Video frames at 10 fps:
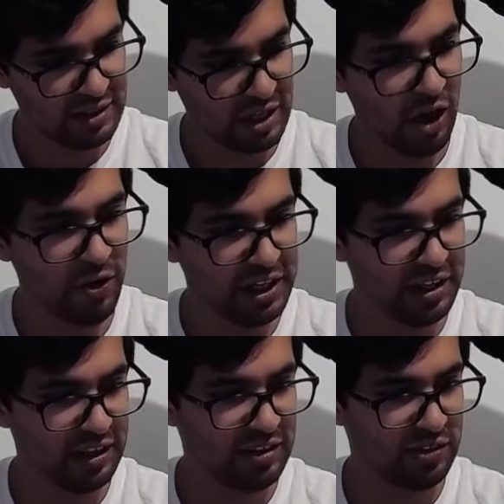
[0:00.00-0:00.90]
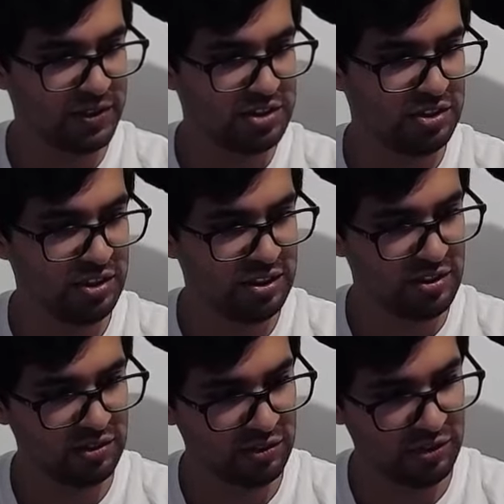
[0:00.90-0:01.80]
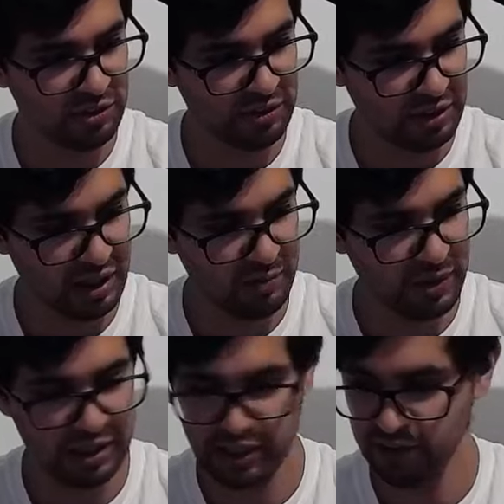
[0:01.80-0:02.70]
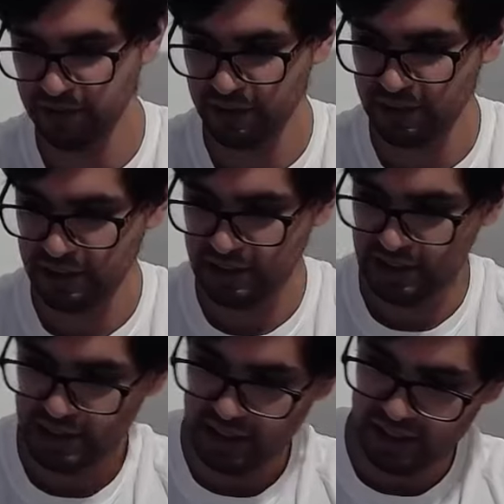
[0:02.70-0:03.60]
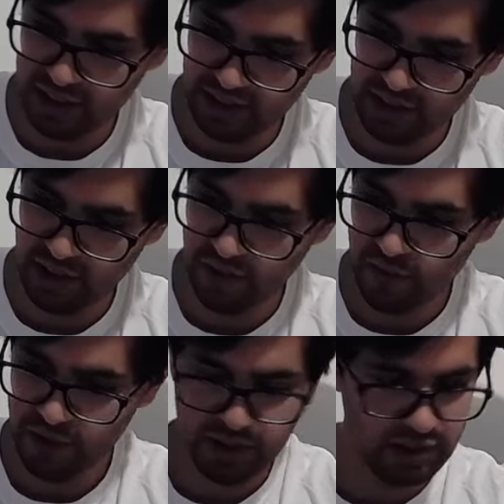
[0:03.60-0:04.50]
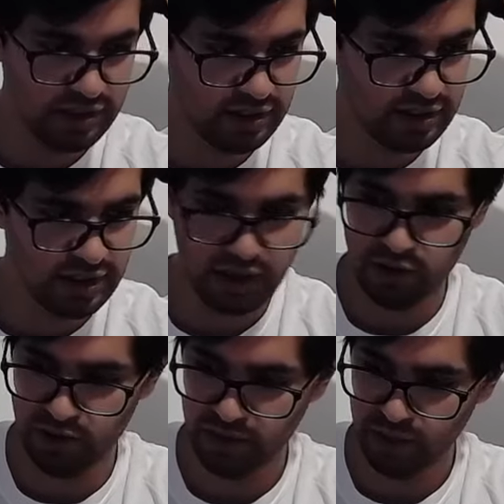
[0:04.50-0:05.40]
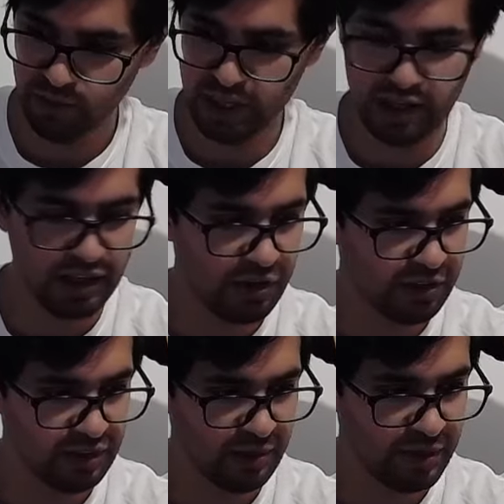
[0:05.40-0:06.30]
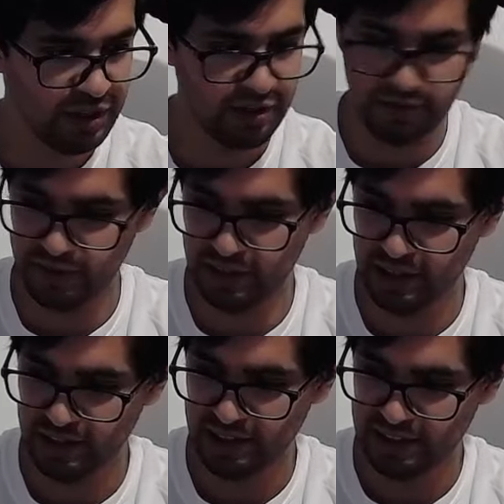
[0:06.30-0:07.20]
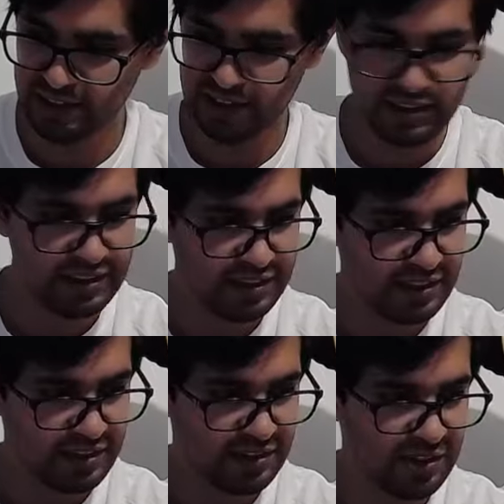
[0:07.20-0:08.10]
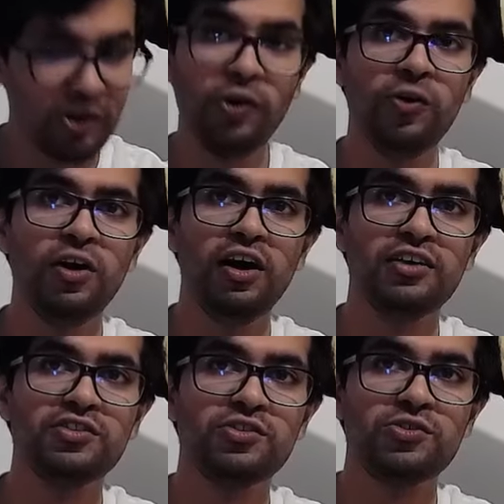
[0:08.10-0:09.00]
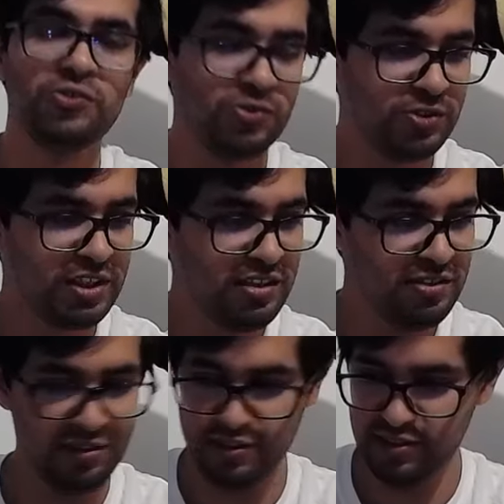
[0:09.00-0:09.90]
Oh, okay, so we just turn these screws, I believe, and there's another one. They go the same, yeah, they go the same way, obviously. So unscrew these.